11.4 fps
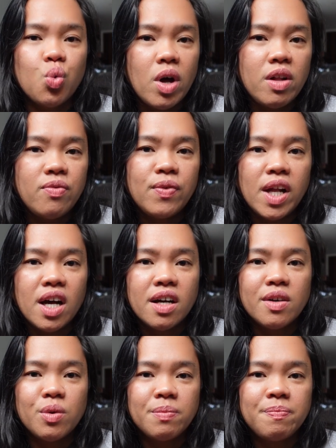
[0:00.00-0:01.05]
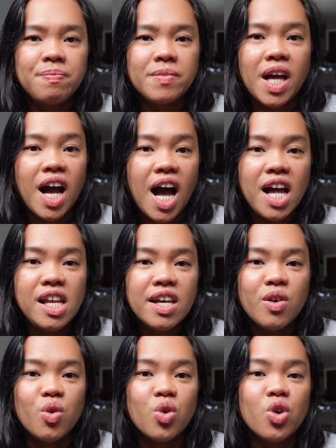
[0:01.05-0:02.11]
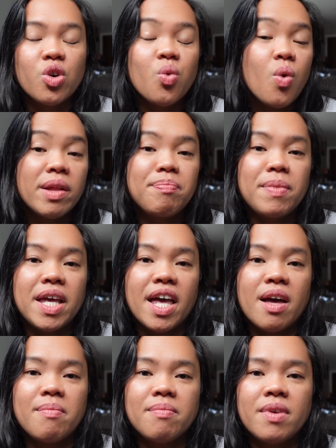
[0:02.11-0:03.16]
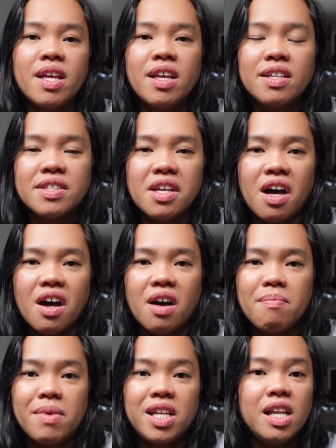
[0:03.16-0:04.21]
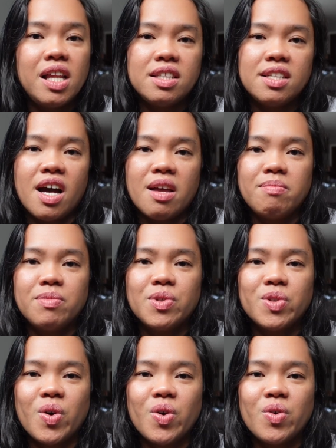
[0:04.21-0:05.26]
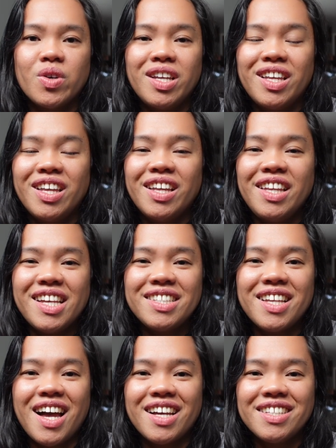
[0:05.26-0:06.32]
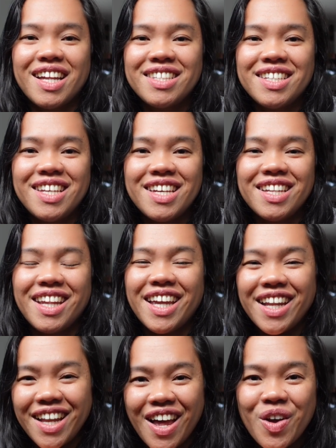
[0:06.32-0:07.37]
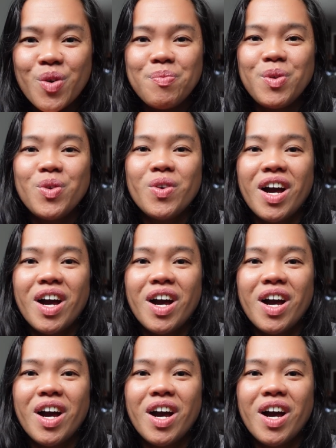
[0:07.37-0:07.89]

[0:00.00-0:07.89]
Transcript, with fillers: 12 ng tanghali or 1 p.m. sa Manila time. So, yes guys, that's it. And I hope you